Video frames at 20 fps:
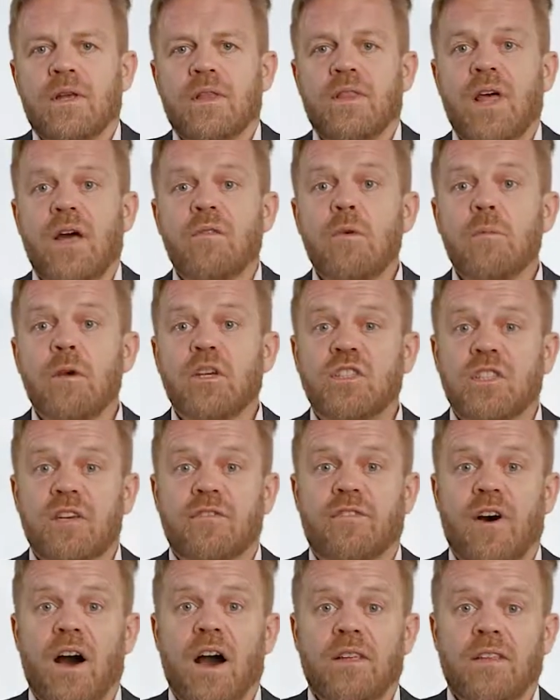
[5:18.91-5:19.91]
Then we must
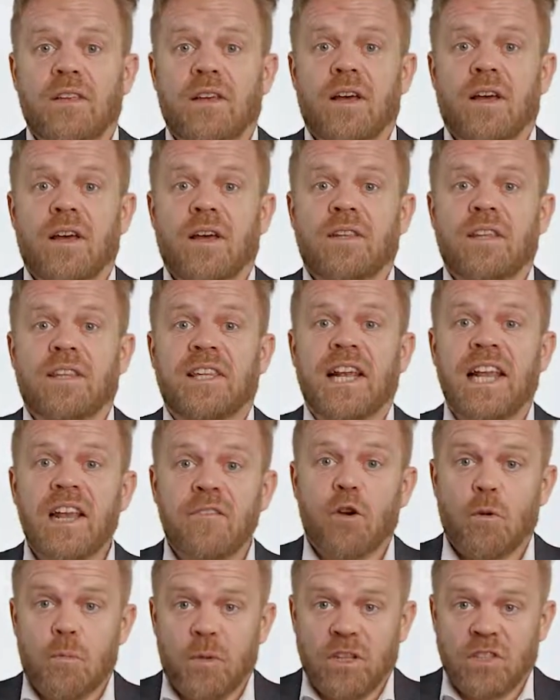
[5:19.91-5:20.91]
define the
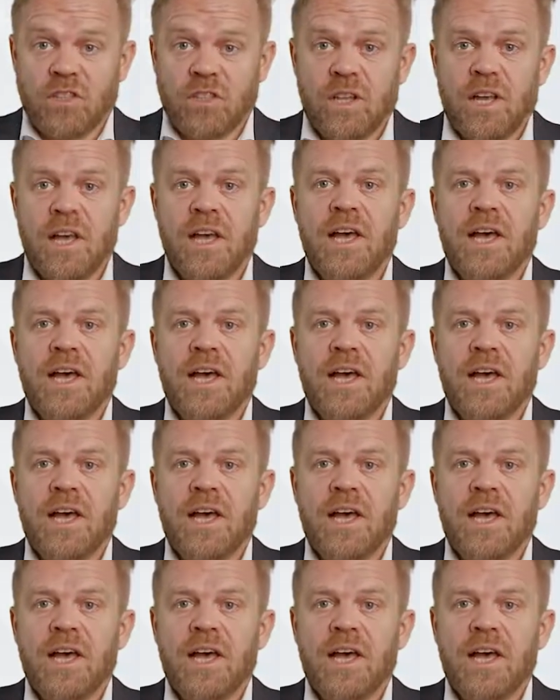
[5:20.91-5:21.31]
deliverables